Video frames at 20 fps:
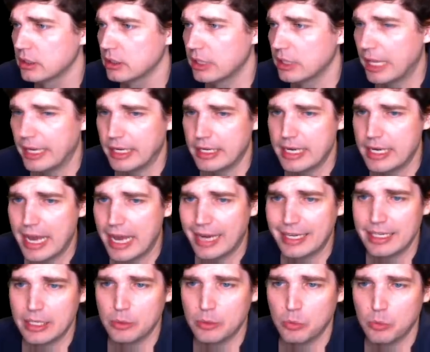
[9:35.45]
like a
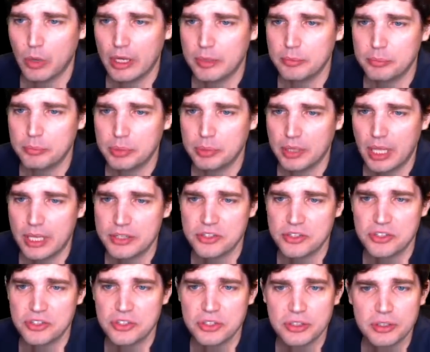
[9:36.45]
91
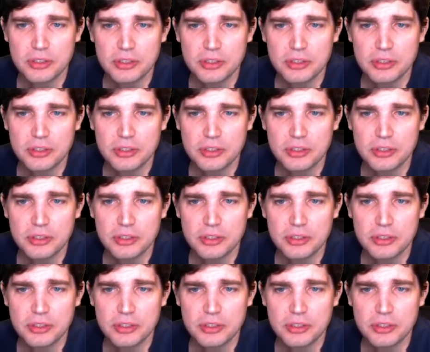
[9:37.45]
plus